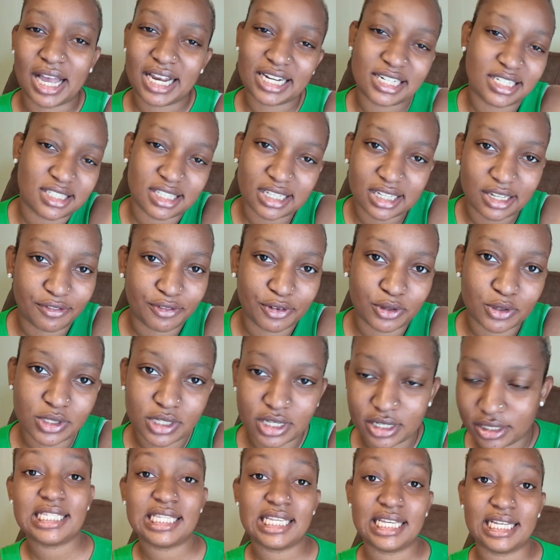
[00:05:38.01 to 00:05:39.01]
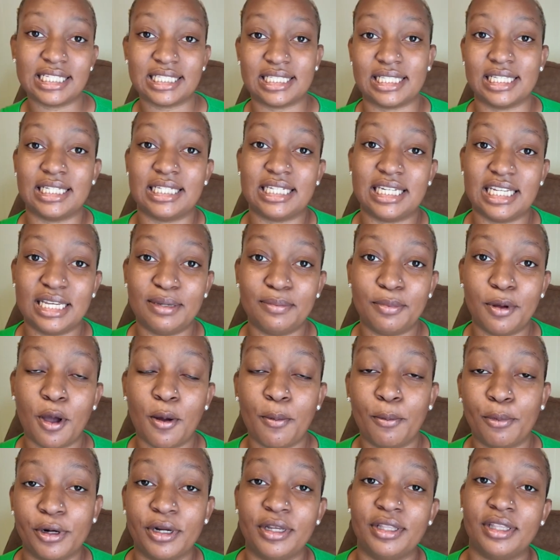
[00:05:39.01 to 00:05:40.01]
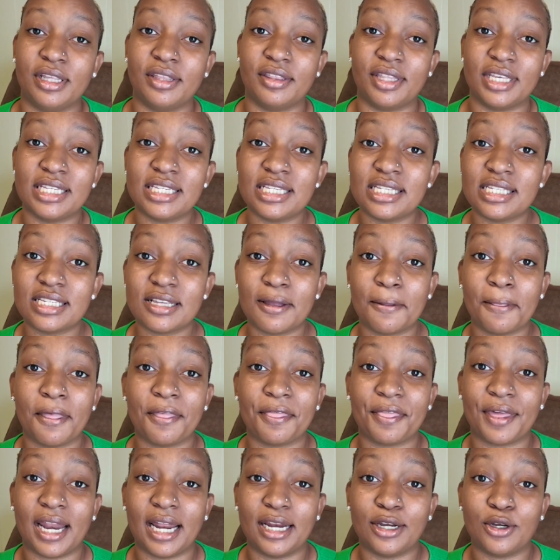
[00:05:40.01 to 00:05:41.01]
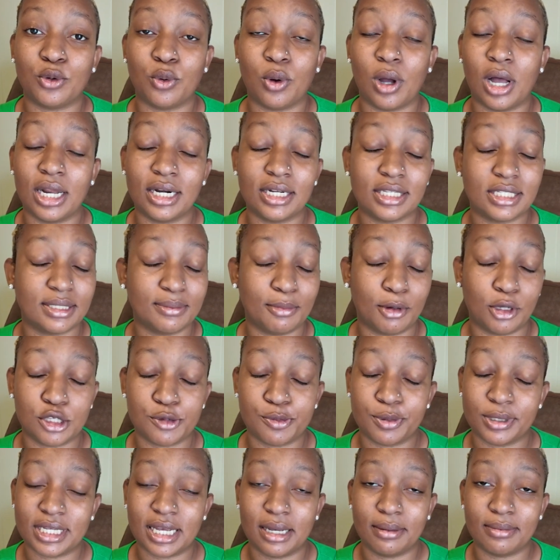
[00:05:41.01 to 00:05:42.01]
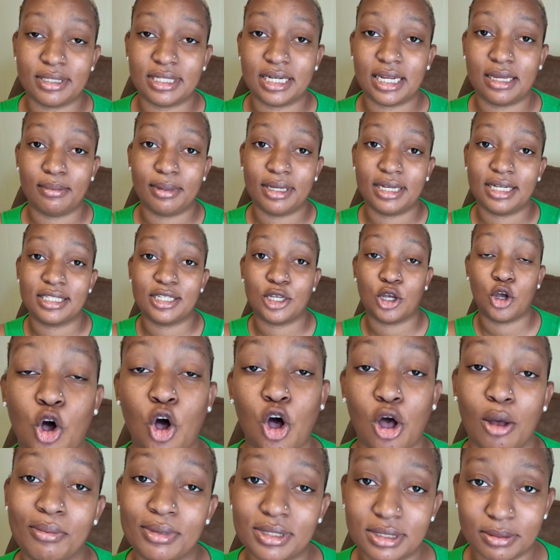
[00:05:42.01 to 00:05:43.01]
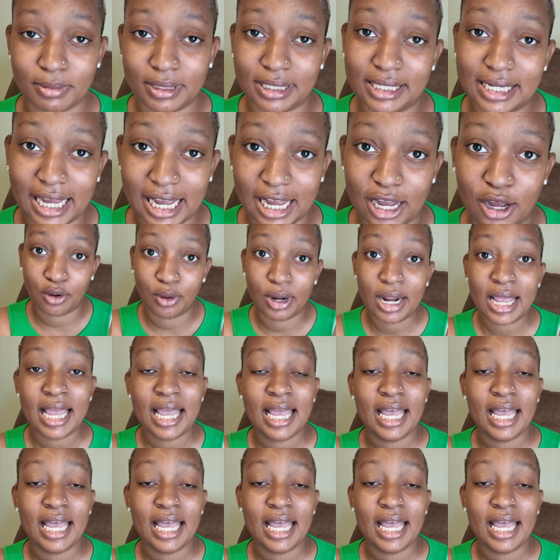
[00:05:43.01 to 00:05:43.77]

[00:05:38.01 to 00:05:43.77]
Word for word: I just think it feels good. Six, deep breathing. This is something that I do honestly multiple times a day because it calms me down.